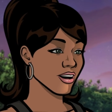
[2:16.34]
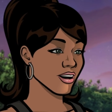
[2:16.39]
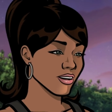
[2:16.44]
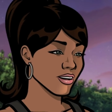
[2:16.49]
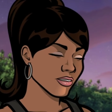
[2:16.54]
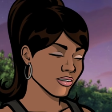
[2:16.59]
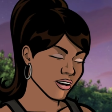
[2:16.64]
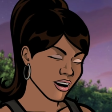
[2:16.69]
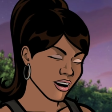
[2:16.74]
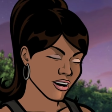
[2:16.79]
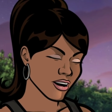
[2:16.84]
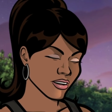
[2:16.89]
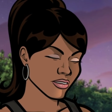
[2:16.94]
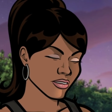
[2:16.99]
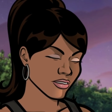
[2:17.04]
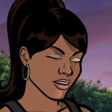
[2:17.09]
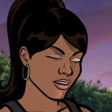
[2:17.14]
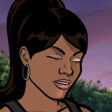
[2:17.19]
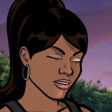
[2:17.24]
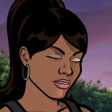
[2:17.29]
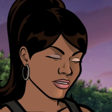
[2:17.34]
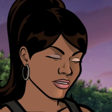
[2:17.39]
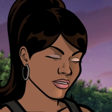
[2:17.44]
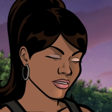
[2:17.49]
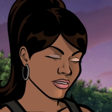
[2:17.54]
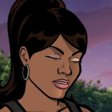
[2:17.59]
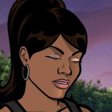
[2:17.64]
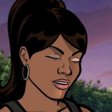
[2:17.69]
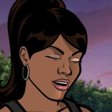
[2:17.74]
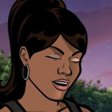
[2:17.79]
And it's just
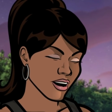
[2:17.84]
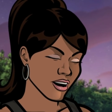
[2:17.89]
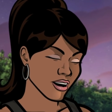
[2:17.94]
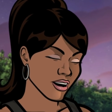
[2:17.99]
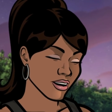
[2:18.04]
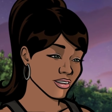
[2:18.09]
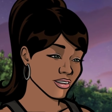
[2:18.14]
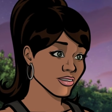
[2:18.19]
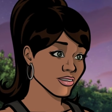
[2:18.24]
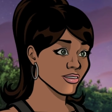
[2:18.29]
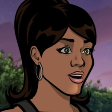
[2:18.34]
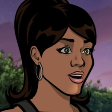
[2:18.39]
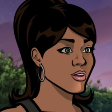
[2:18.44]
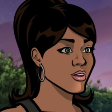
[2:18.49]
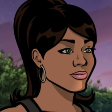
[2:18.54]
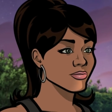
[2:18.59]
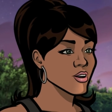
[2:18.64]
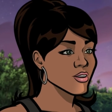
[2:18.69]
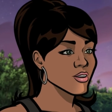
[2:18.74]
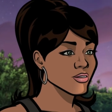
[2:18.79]
so